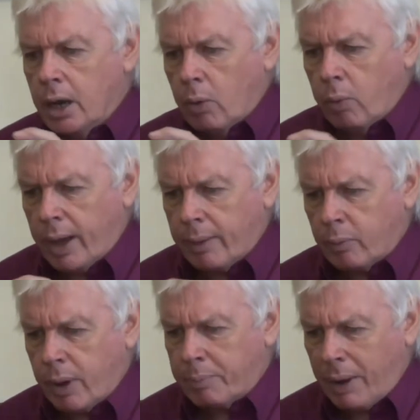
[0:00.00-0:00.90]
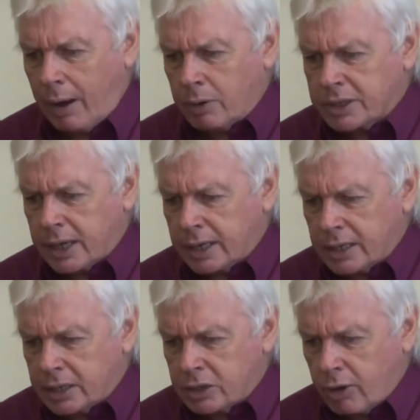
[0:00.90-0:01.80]
where power's getting
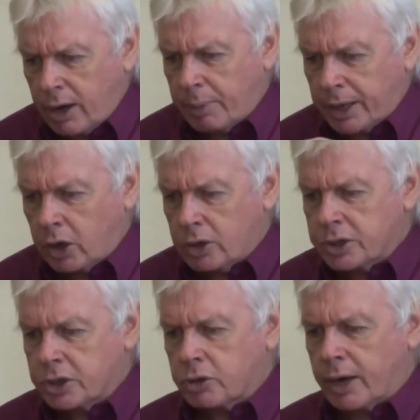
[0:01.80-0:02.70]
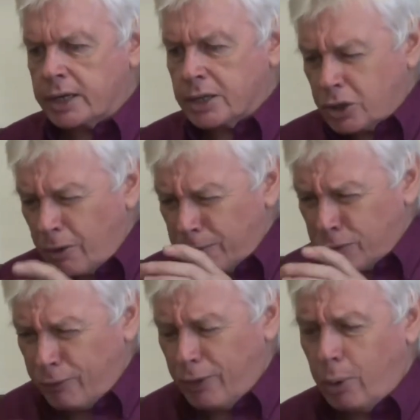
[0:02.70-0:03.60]
incredibly concentrated, so
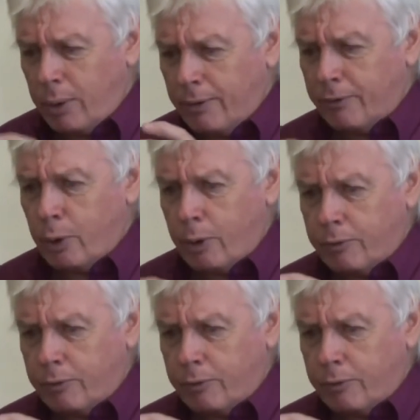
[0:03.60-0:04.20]
fewer and fewer and